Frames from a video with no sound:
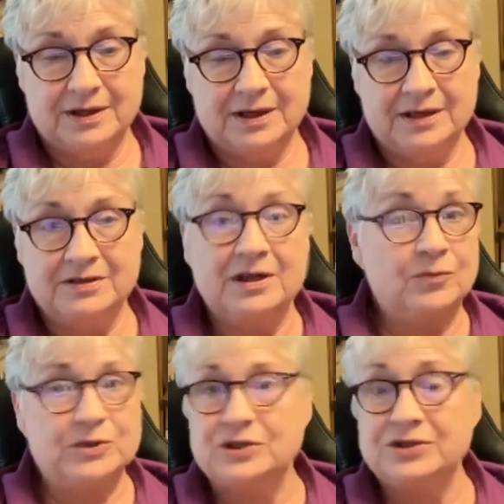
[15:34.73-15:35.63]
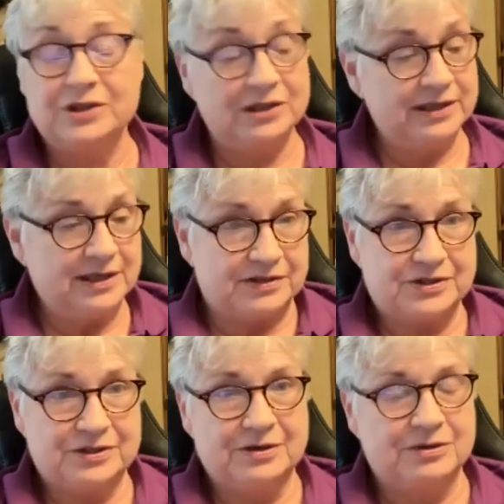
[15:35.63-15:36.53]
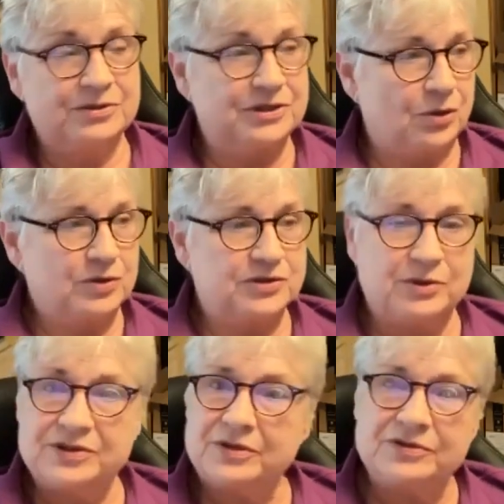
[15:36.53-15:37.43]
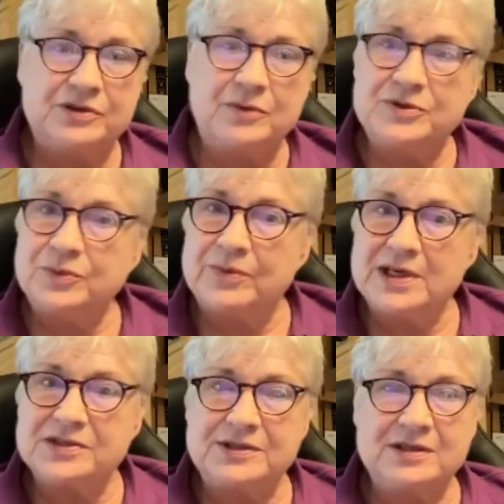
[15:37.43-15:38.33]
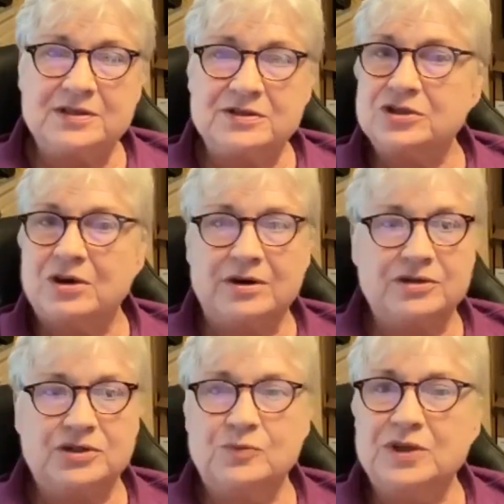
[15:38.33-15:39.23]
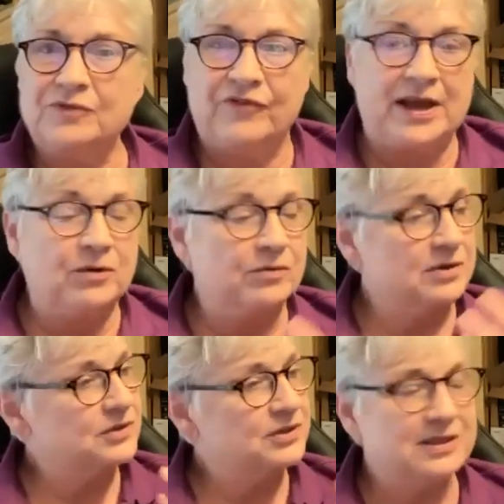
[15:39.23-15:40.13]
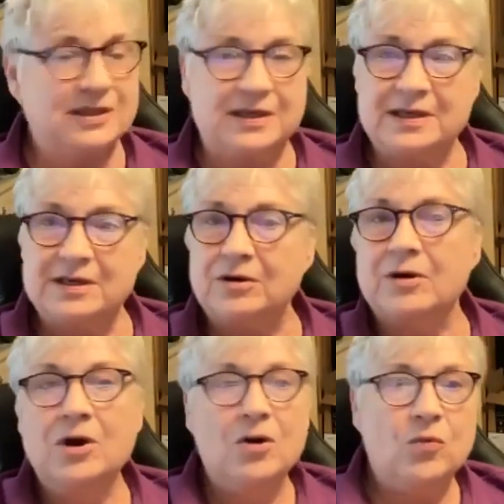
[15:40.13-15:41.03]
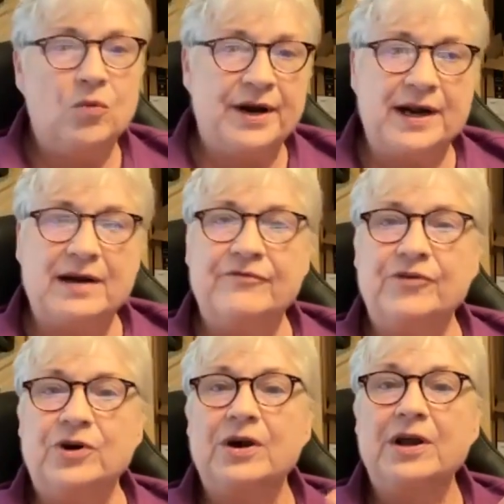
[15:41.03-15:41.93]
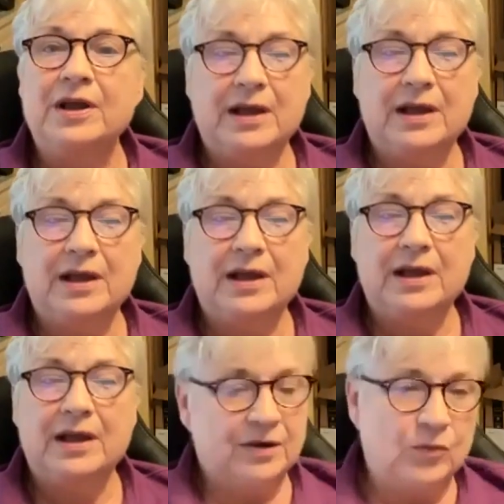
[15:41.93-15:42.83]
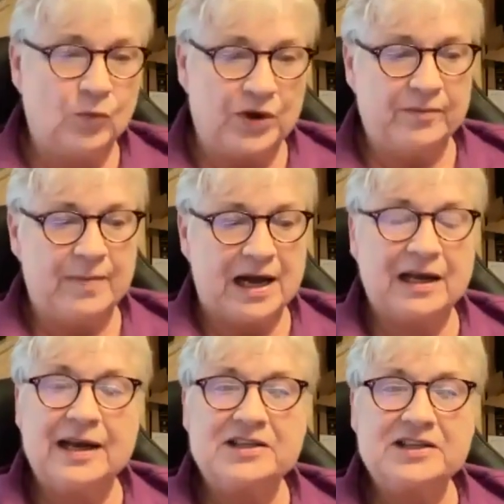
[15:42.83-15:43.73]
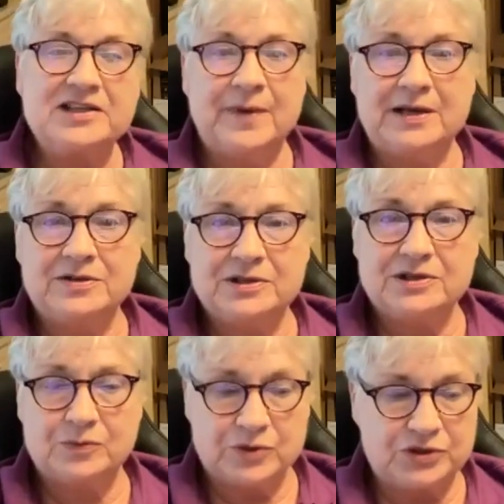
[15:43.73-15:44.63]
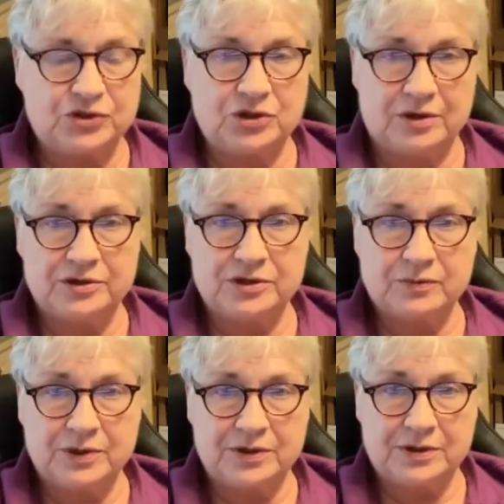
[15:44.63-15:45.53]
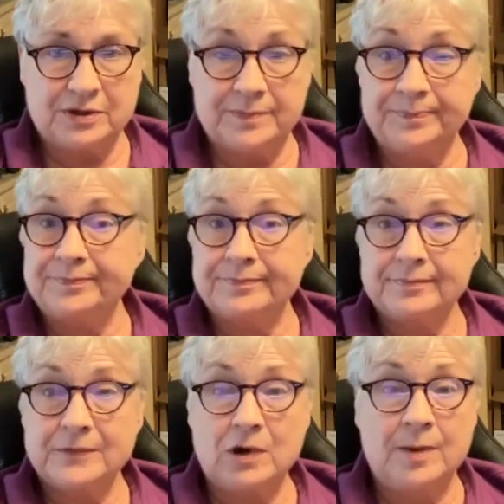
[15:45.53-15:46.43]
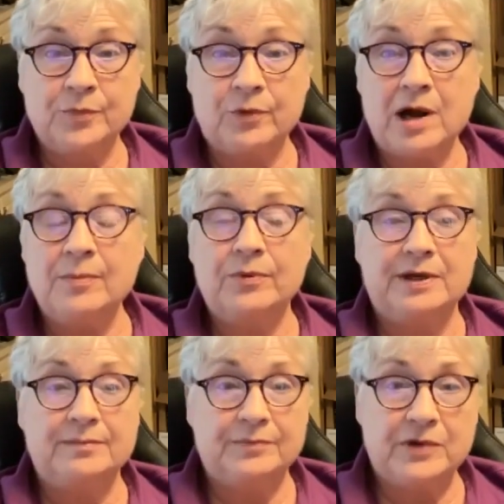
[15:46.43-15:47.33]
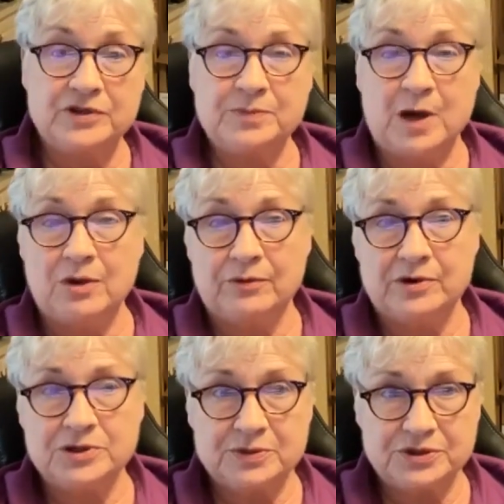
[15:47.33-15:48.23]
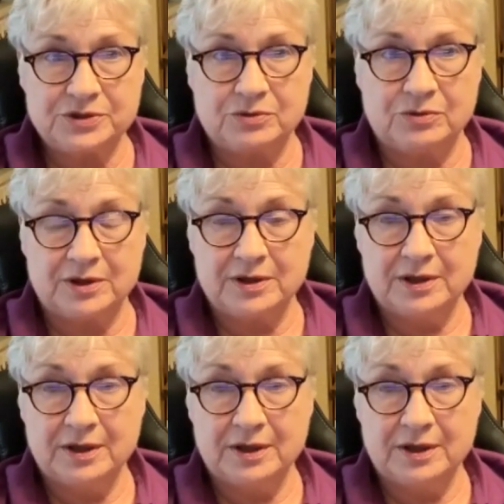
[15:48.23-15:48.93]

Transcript: And it was just a list, you know, so-and-so and so-and-so was arrested and charged with vagrancy or whatever. And one of my classmates was charged with armed robbery of a small grocery store.